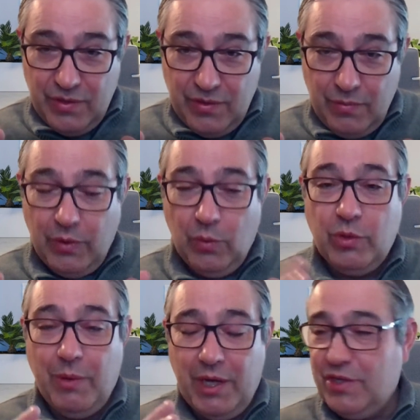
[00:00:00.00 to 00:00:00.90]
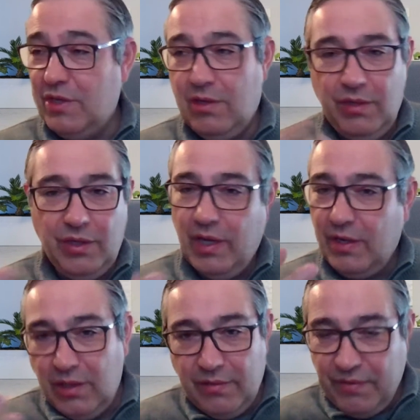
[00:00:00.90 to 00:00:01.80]
With automation, you don't
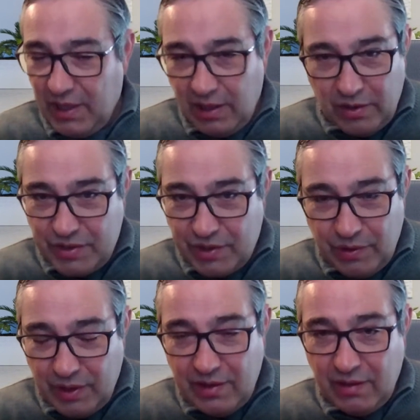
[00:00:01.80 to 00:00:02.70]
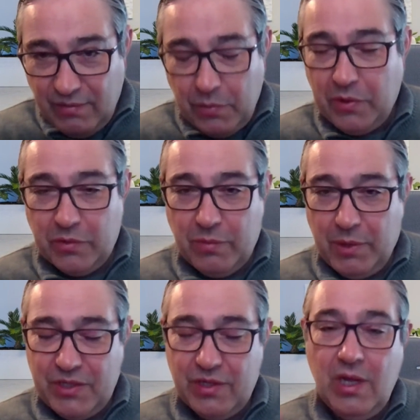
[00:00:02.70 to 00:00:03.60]
need funny logic or anything for the
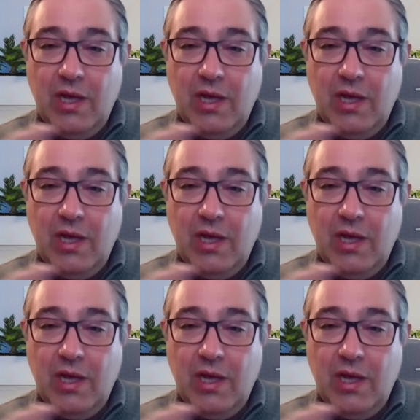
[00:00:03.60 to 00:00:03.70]
automation.